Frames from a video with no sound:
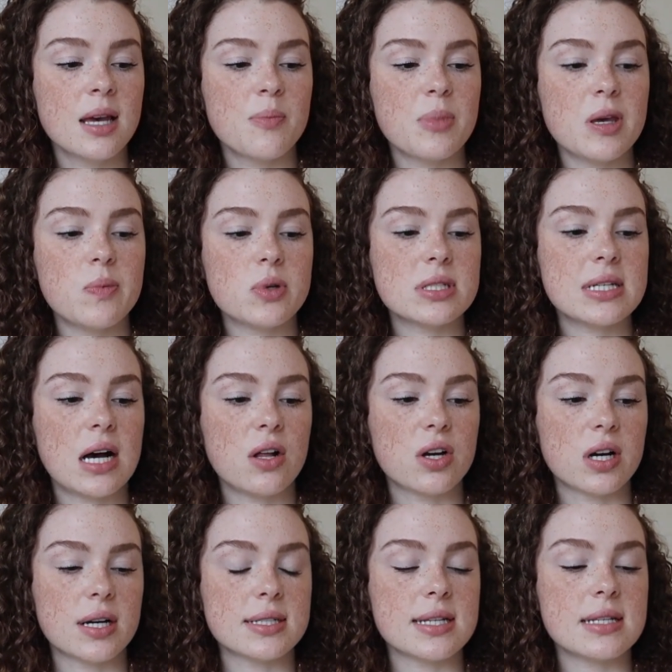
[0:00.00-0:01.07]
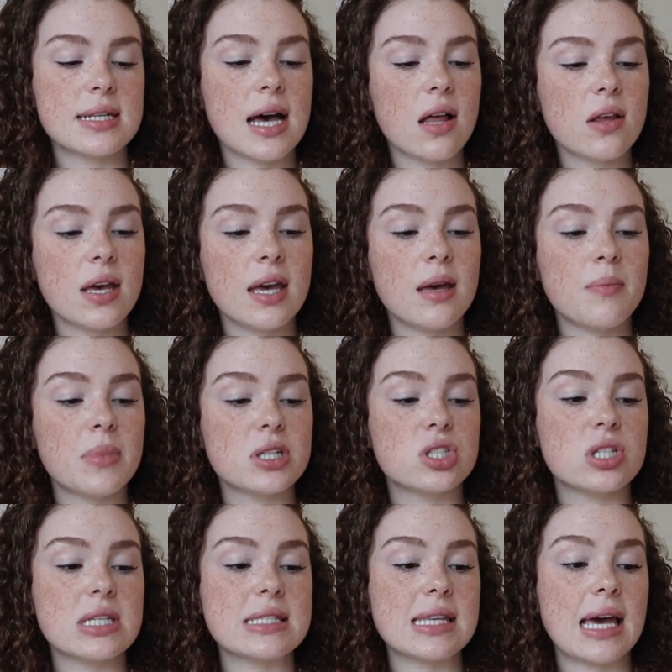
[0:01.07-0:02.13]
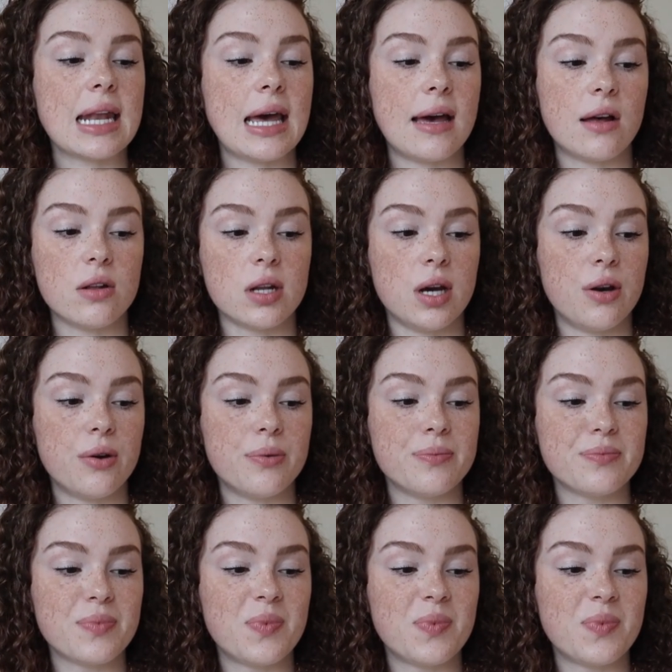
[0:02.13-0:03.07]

People tell her to tell him, but she said hell no.